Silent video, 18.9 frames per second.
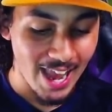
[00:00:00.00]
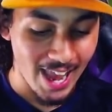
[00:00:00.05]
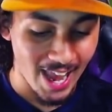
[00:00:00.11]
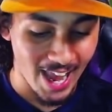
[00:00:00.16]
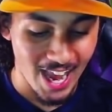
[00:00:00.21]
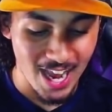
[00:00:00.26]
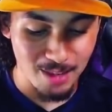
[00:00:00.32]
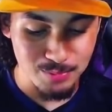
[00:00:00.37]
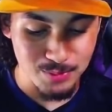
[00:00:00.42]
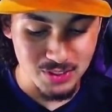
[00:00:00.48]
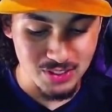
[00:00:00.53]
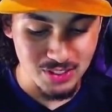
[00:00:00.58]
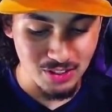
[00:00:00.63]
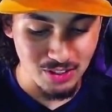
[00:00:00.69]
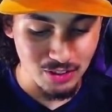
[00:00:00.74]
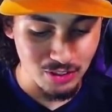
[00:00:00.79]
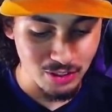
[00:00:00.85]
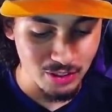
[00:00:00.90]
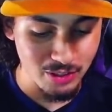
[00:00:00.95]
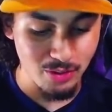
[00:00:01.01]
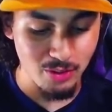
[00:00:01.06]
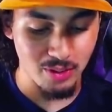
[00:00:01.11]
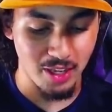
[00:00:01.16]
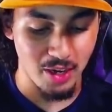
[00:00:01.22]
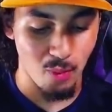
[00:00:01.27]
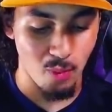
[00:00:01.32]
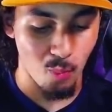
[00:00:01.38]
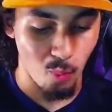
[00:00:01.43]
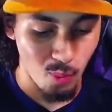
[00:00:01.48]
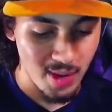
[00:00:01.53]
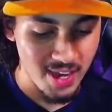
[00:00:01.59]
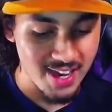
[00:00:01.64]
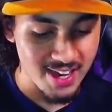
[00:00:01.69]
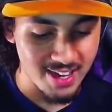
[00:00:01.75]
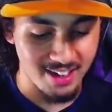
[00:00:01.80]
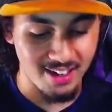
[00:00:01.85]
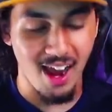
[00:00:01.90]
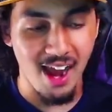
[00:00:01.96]
Absolutely,
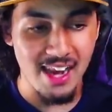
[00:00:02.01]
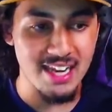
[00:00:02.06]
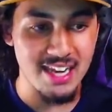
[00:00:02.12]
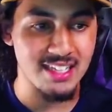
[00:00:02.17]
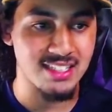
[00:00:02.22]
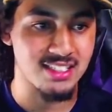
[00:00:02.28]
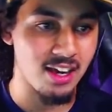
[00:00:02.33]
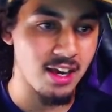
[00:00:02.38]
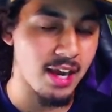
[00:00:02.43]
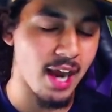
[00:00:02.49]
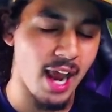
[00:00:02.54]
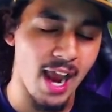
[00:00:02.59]
we got it done.